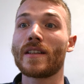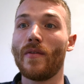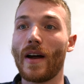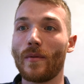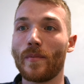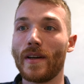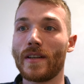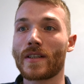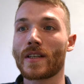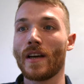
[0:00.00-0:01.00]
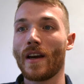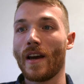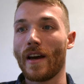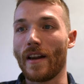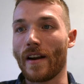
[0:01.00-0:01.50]
development,
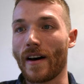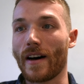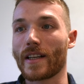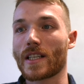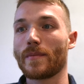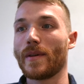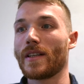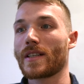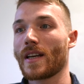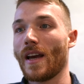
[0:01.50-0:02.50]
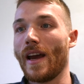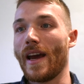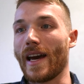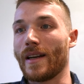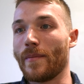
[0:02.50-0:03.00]
enhancement,
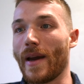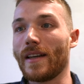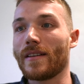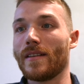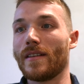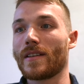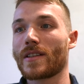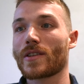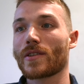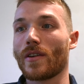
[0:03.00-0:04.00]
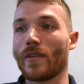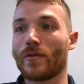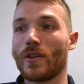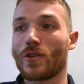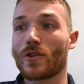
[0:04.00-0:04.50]
and maintenance
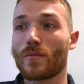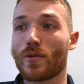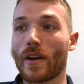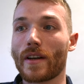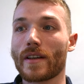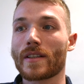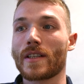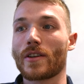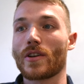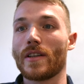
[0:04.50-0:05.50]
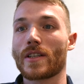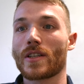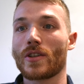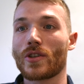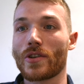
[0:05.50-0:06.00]
of digital products such as
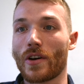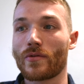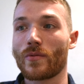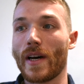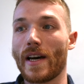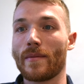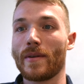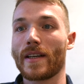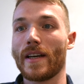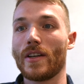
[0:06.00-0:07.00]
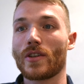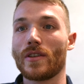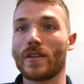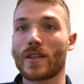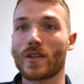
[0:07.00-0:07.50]
software
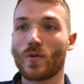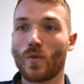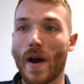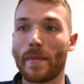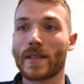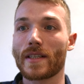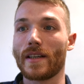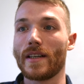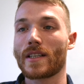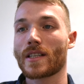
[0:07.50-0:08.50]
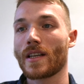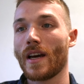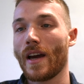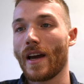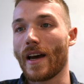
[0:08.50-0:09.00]
applications, websites,
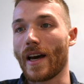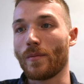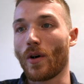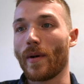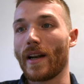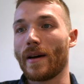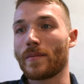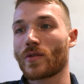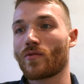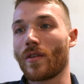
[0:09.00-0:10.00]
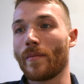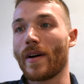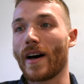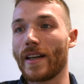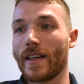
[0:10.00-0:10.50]
and mobile apps from
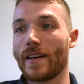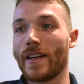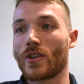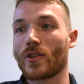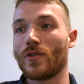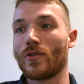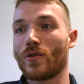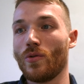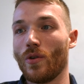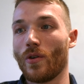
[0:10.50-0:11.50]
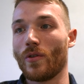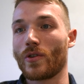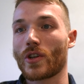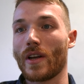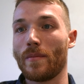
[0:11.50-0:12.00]
ideation to
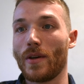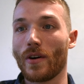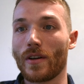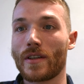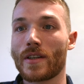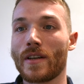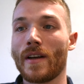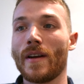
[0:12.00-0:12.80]
launch and beyond.